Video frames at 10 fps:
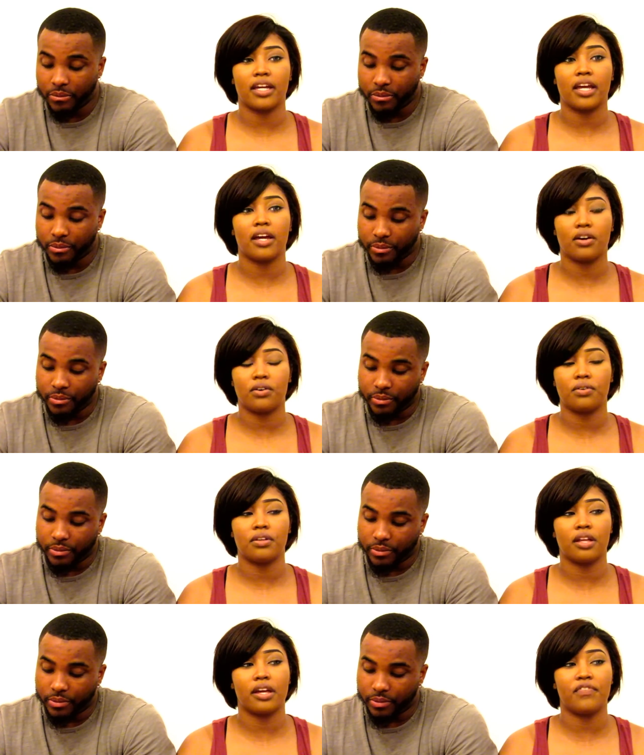Speaker 1: like hell.
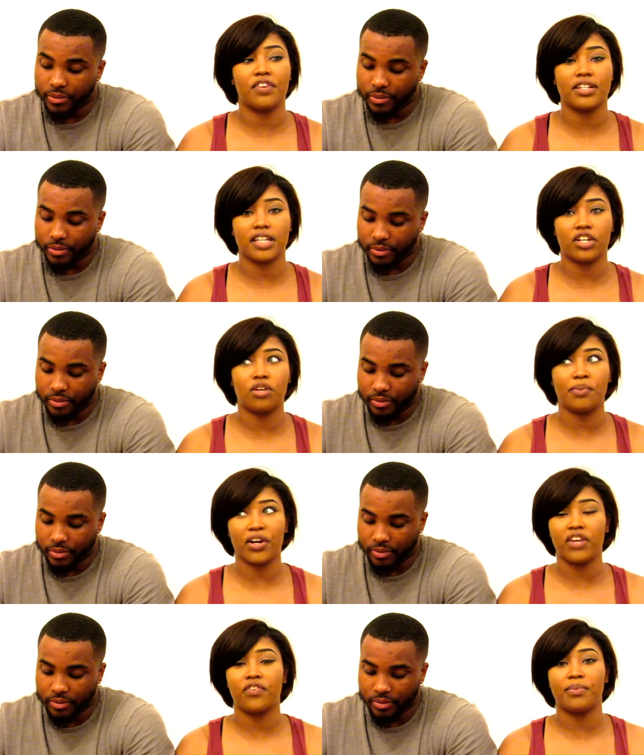It feels like you're
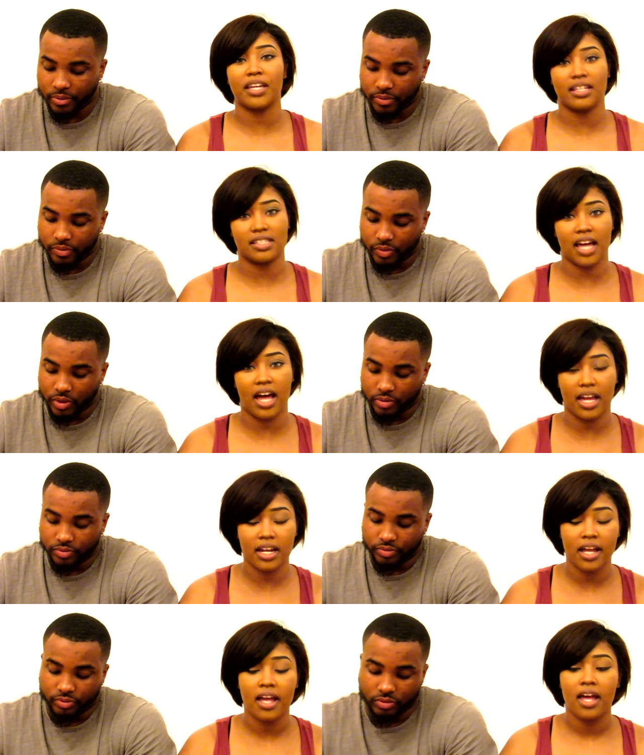burning from the inside.
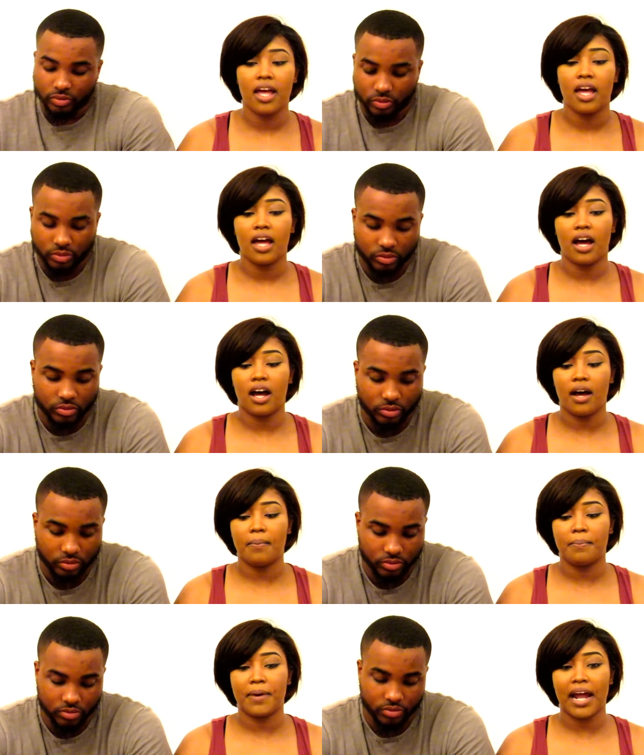
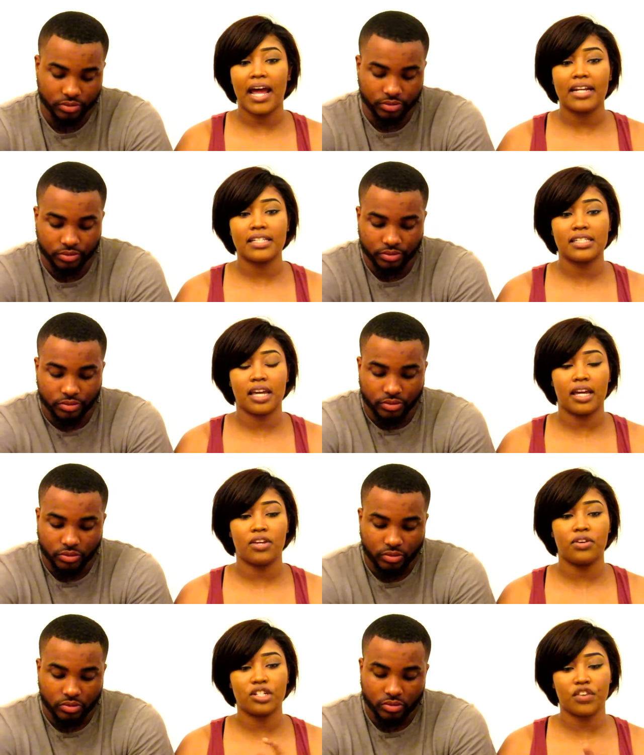Um, but I had to say,
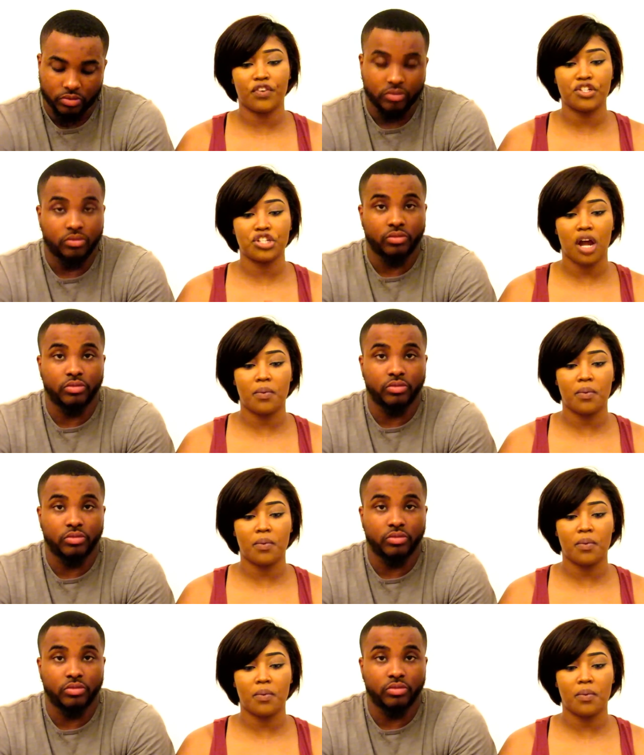you get your first